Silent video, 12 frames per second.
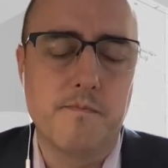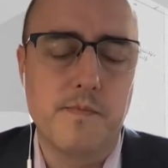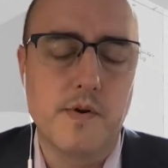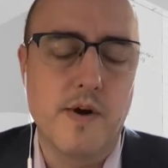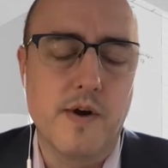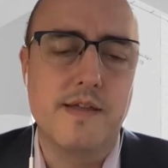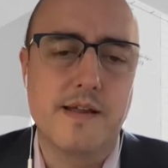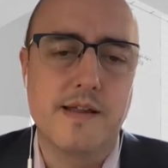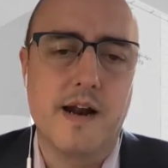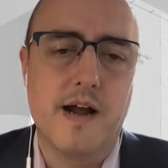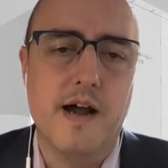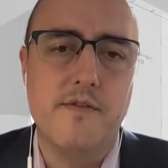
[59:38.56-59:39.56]
great thing
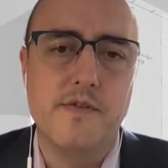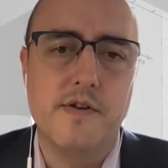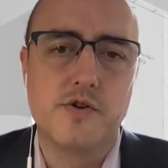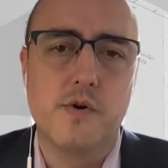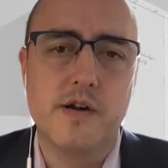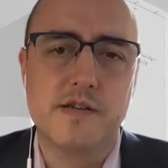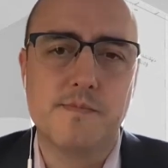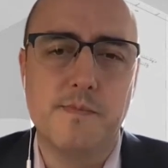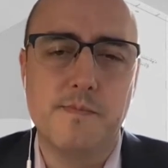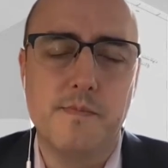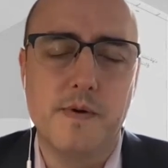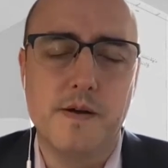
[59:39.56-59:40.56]
that I've enjoyed as
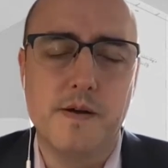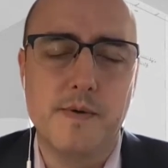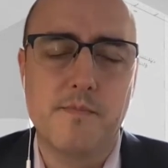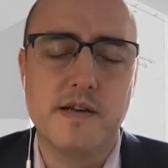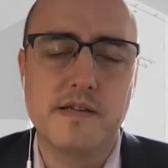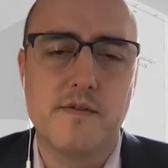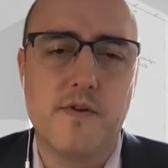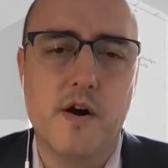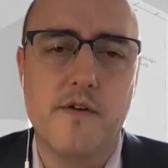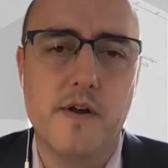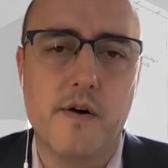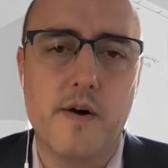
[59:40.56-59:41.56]
being president
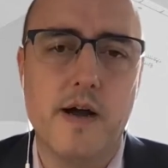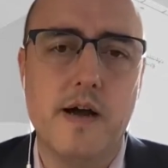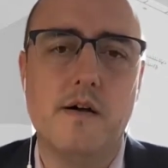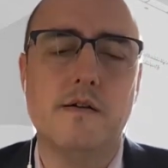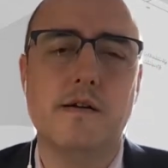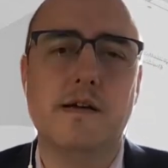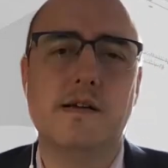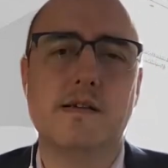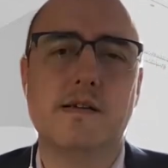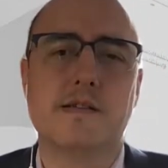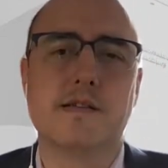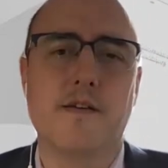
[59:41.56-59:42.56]
of RFERL
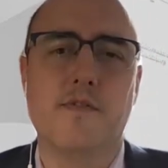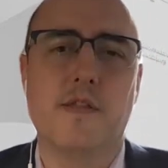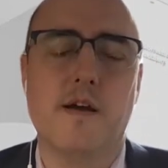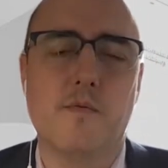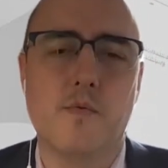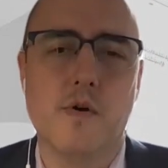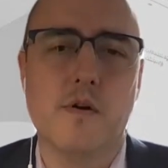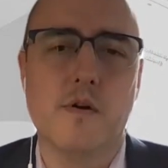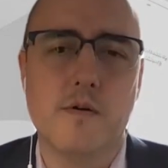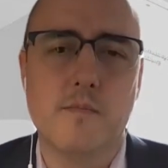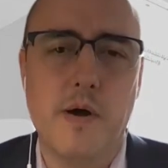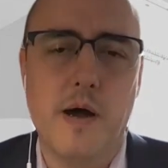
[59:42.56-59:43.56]
is, given that
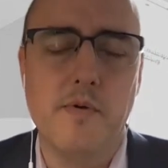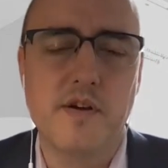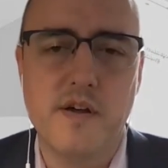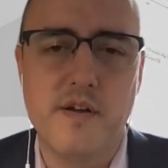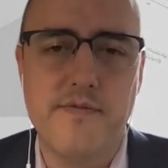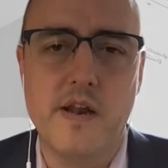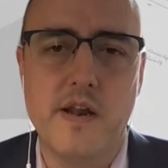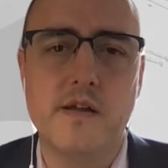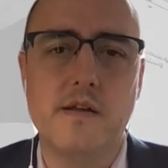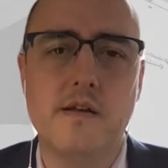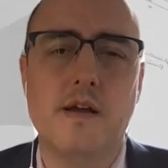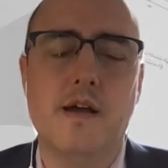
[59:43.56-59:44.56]
we're publicly
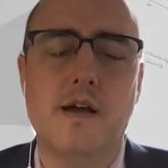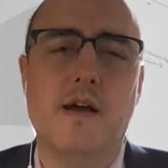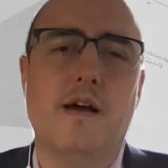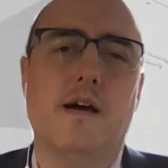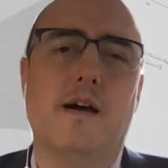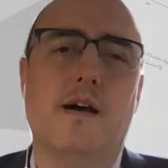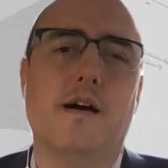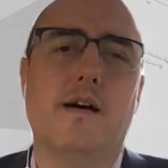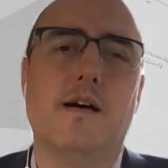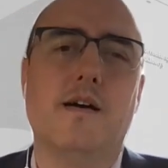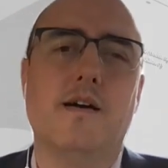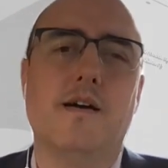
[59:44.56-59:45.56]
funded,
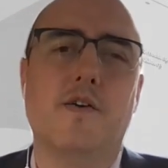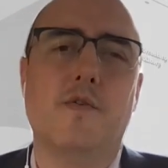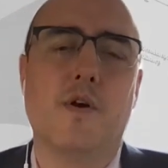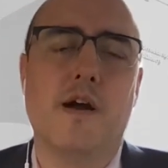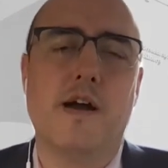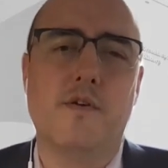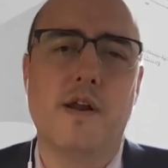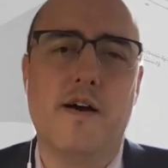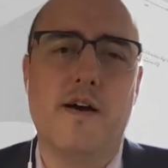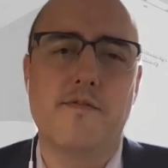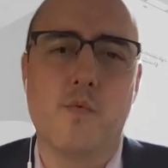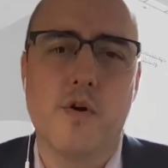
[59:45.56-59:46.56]
where I don't
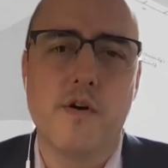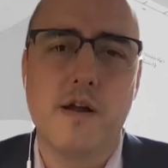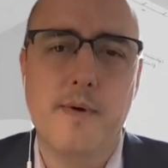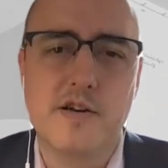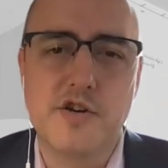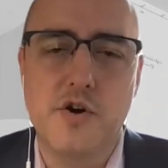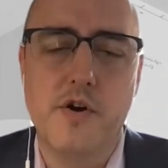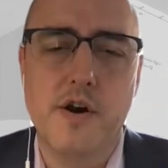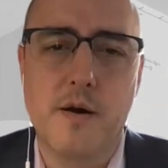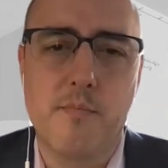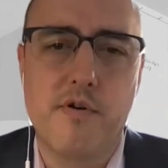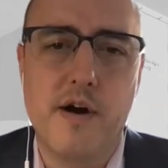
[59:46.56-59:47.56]
have to worry about turning
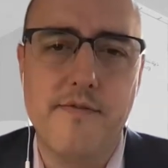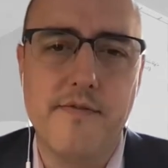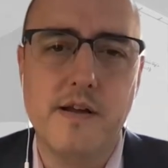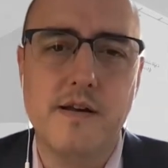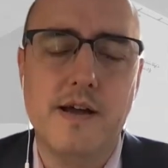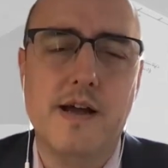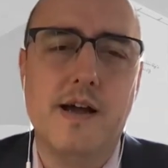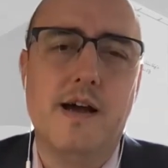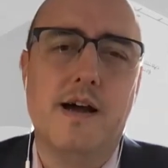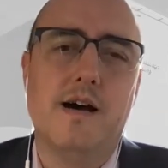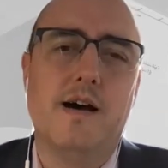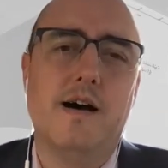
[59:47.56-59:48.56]
a profit,
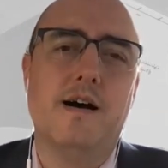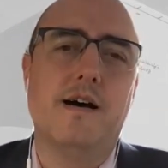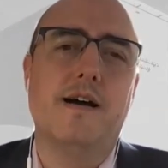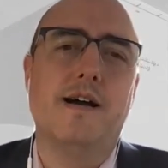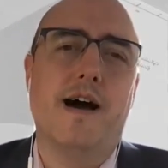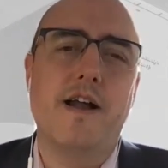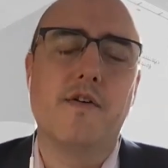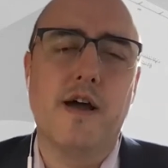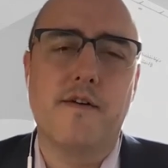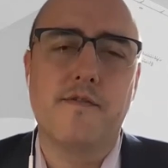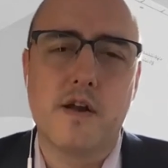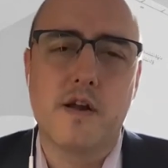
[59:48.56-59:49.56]
I don't
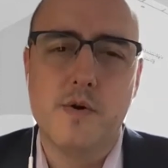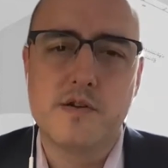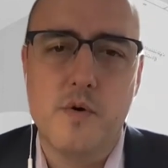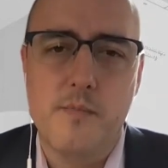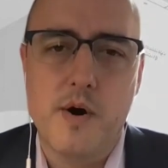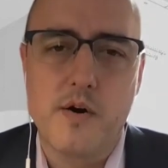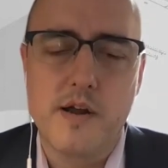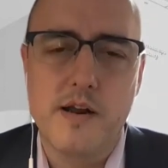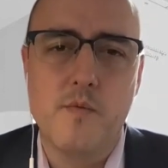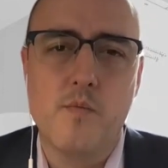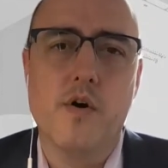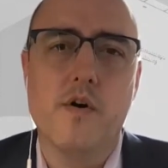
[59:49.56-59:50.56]
have to go into a market
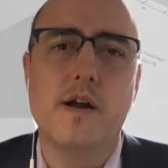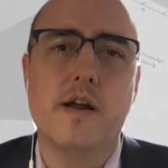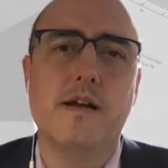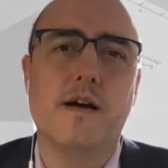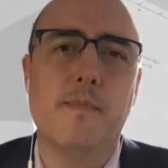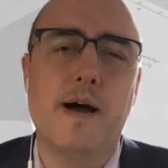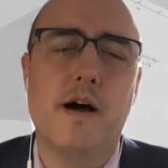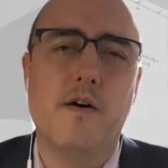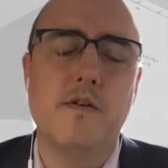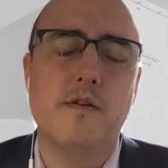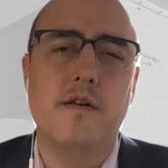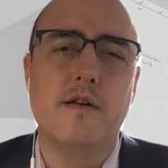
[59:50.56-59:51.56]
and worry
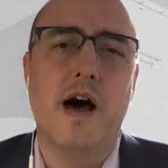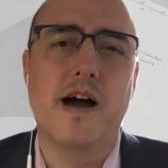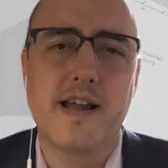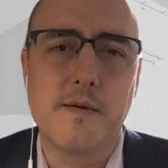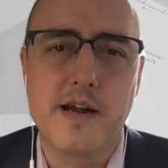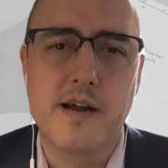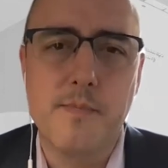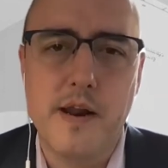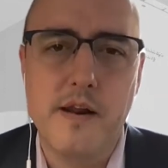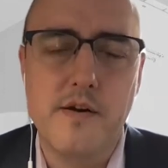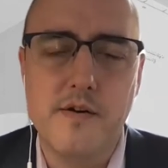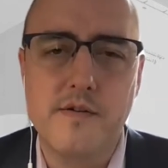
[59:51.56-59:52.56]
about knocking my
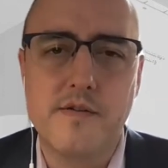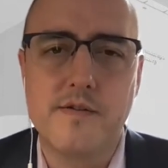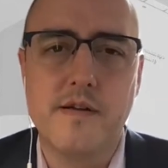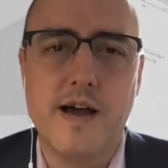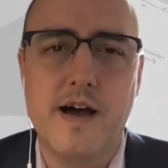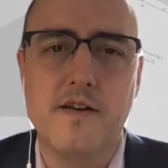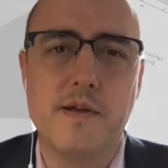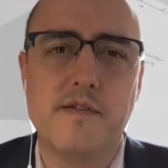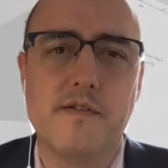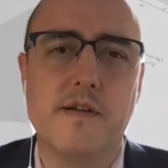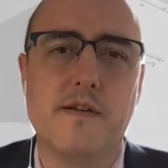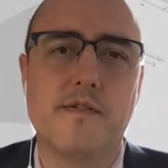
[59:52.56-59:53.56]
competitors out of
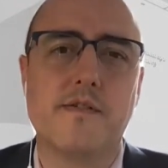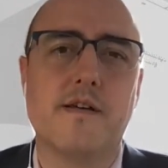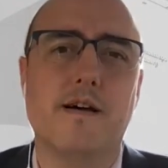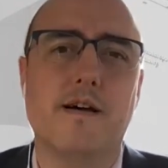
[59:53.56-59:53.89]
business.